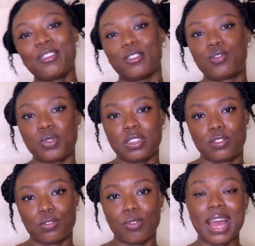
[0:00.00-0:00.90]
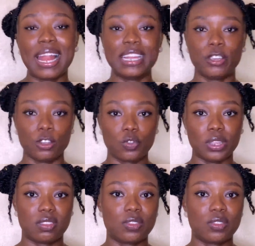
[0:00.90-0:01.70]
your twist too, I like your twist.